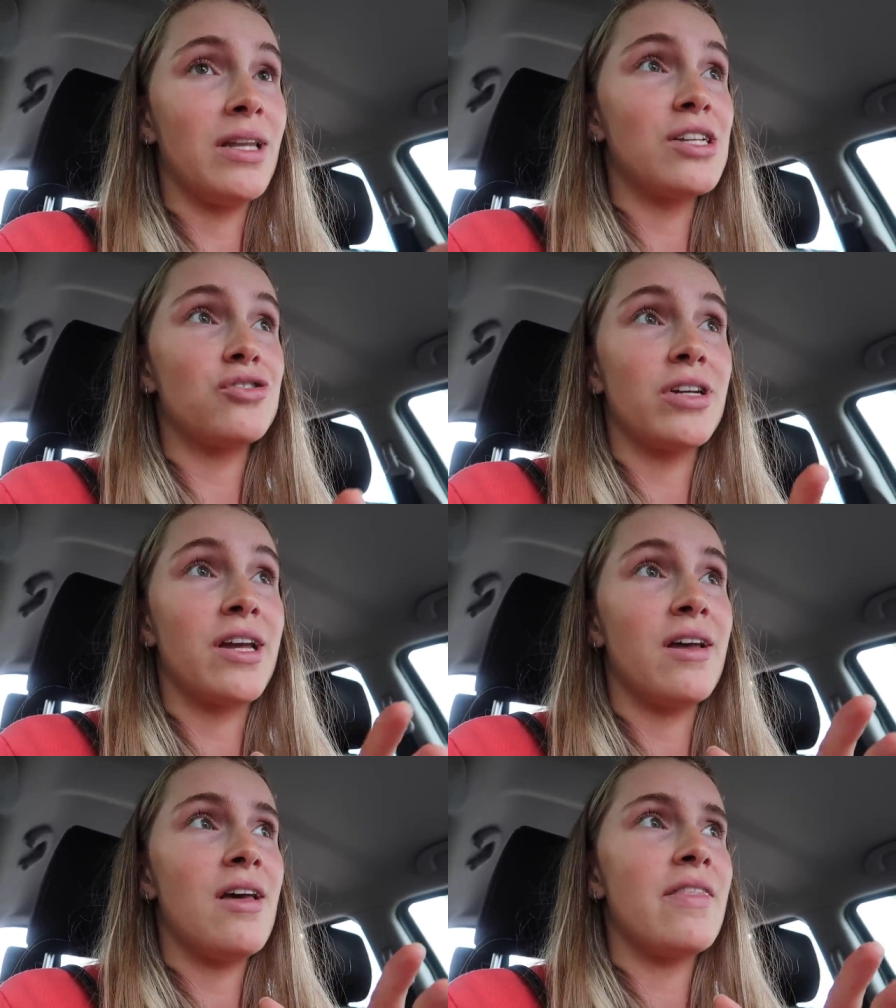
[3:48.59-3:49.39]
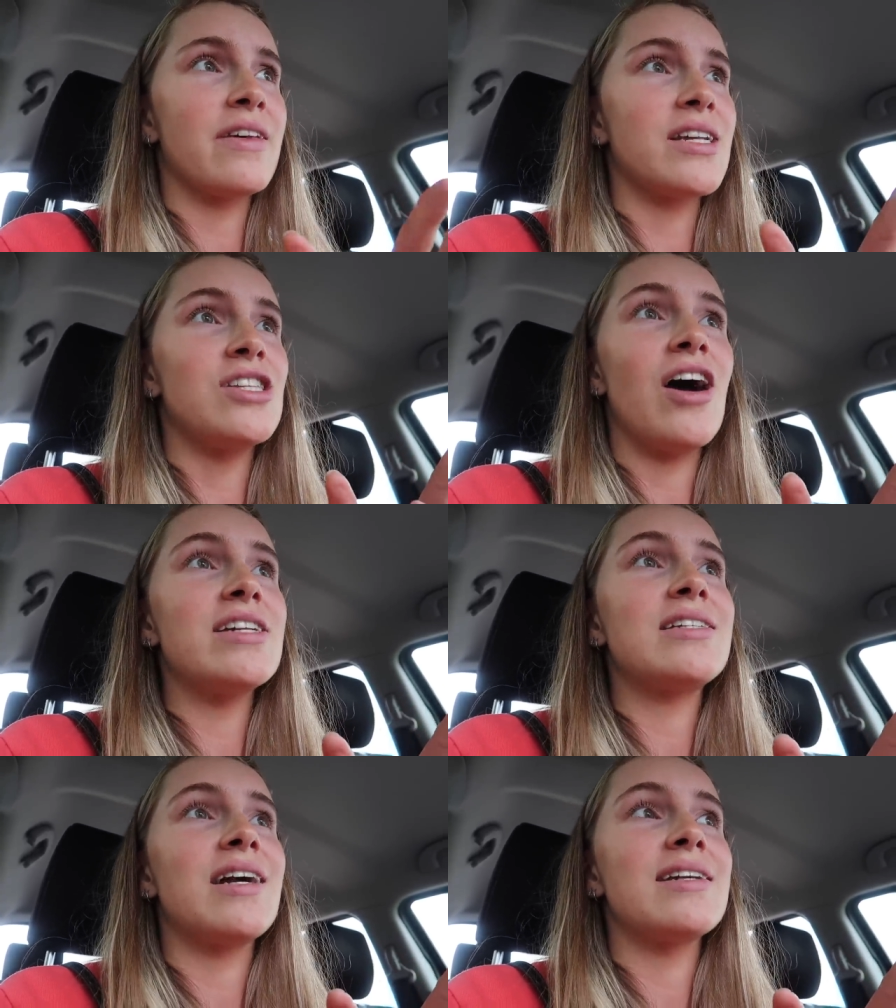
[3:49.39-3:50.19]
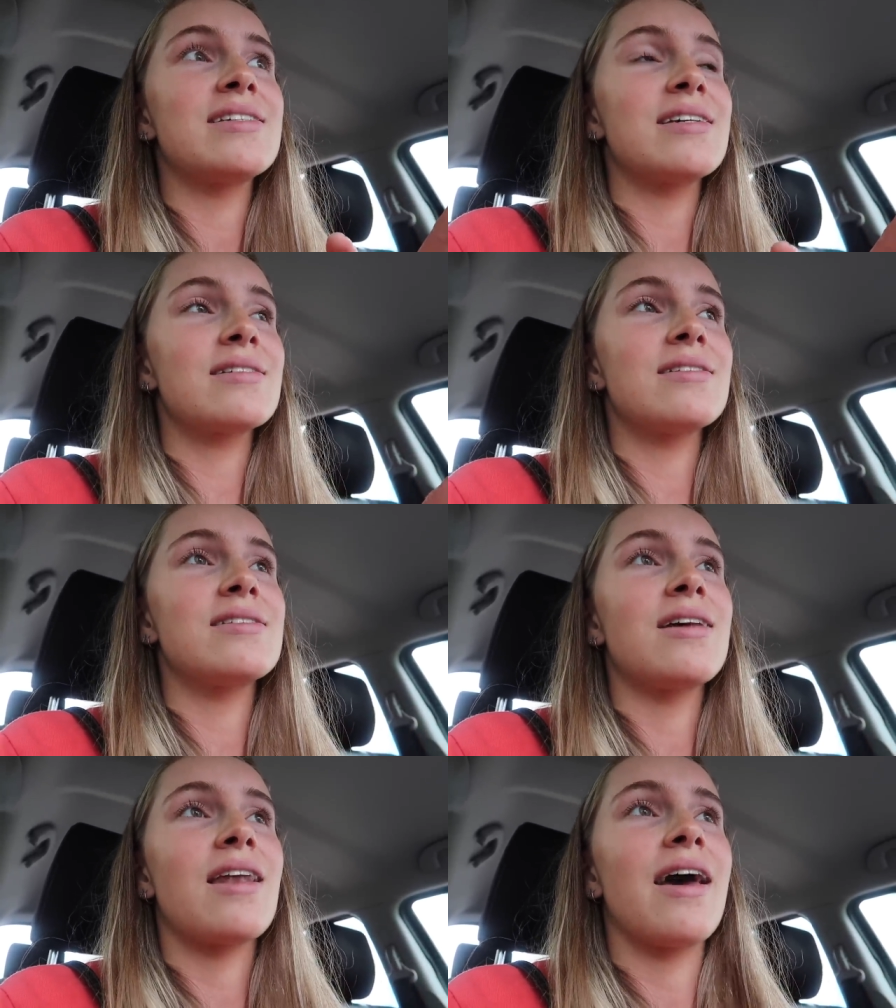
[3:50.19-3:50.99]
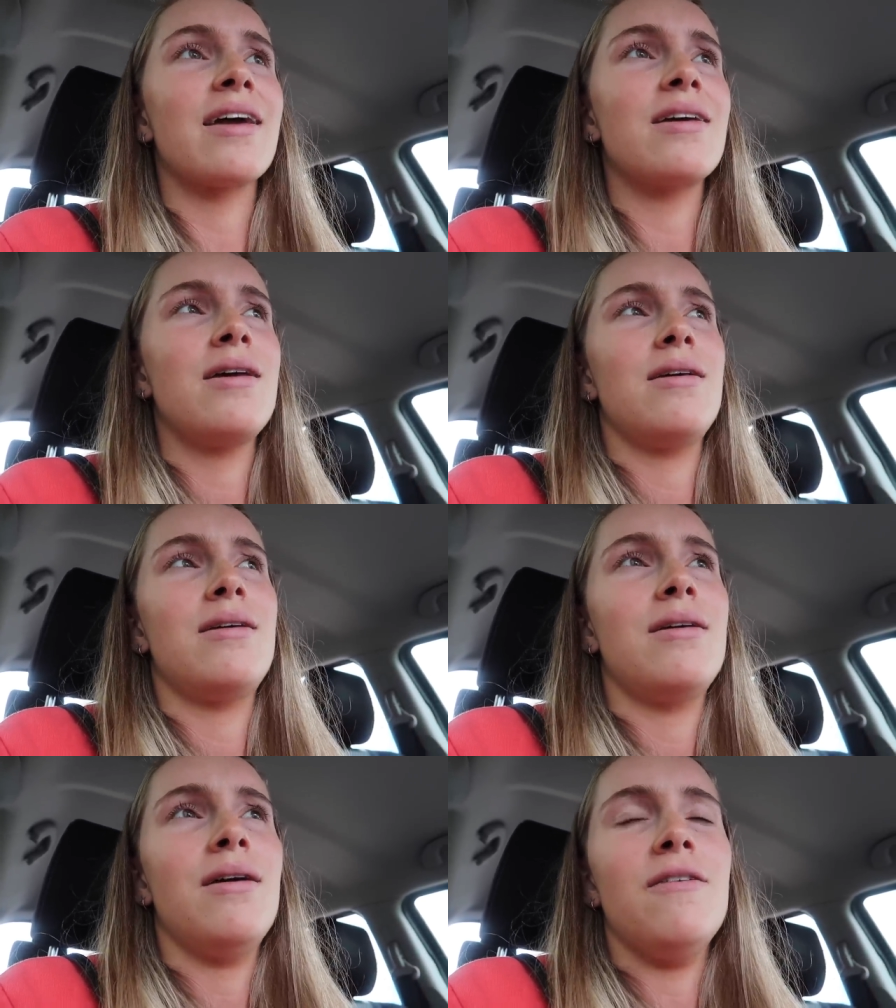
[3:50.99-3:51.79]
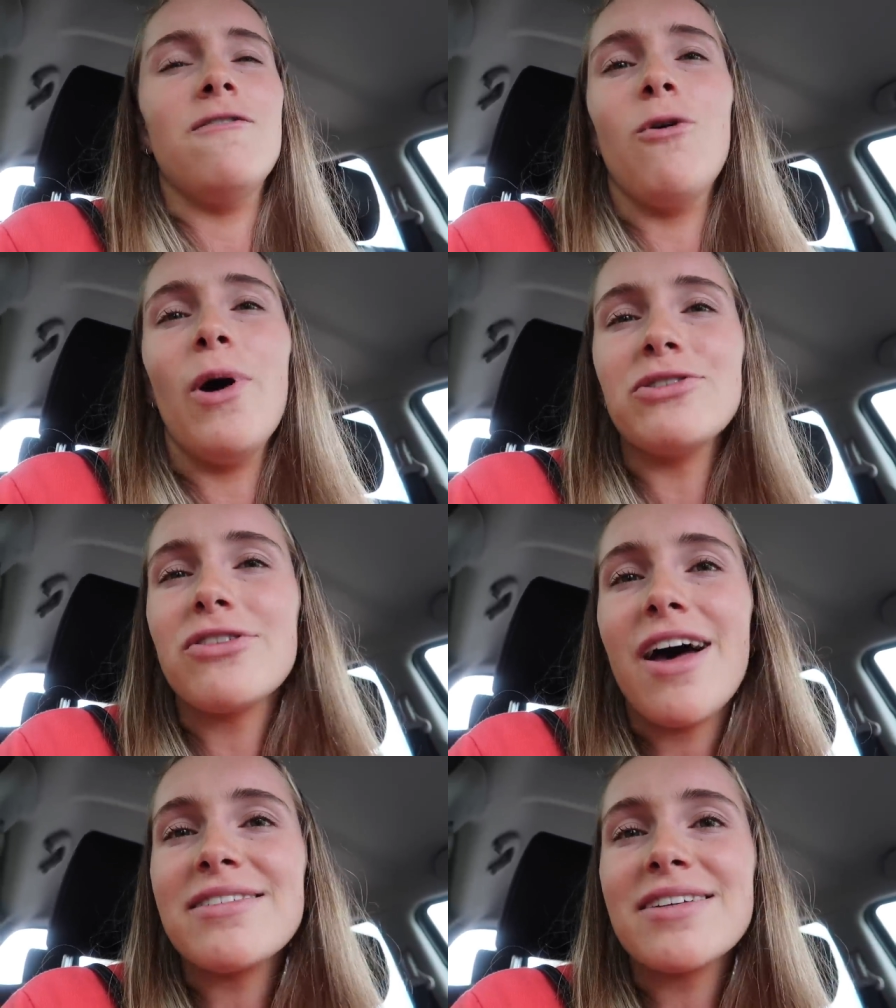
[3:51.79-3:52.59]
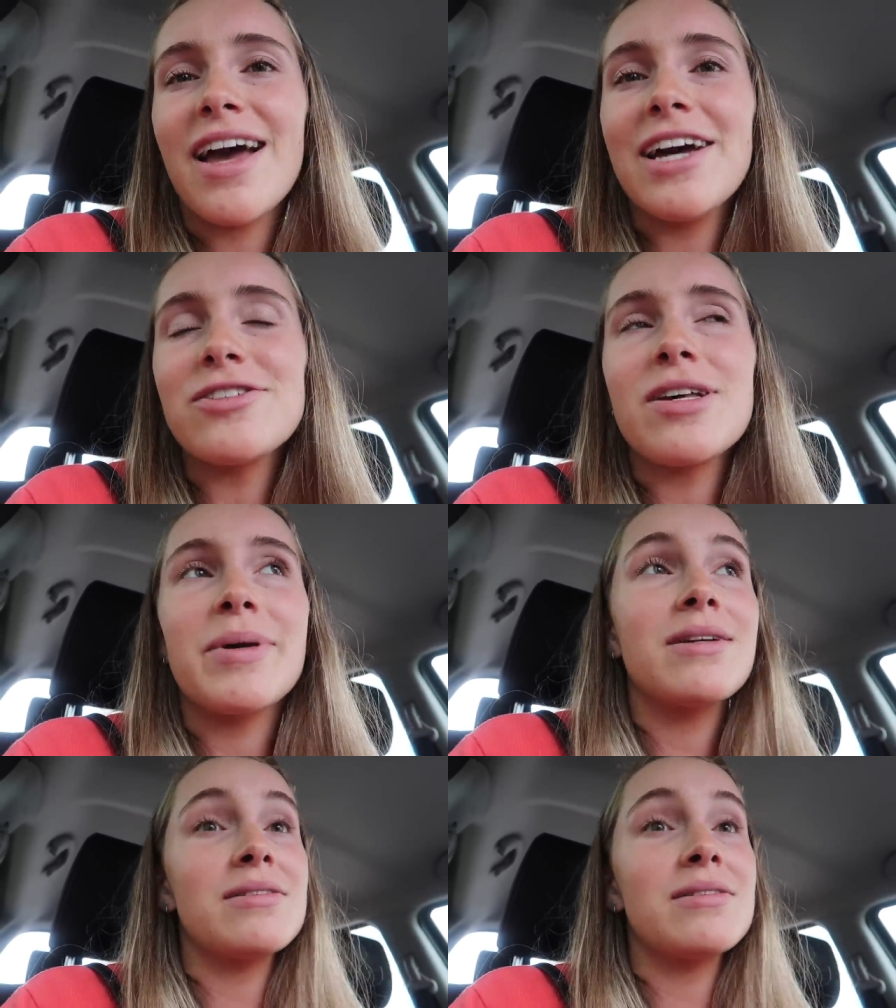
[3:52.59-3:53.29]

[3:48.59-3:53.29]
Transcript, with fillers: Literally, there's like 1996, and it's done like 400,000 Ks or something.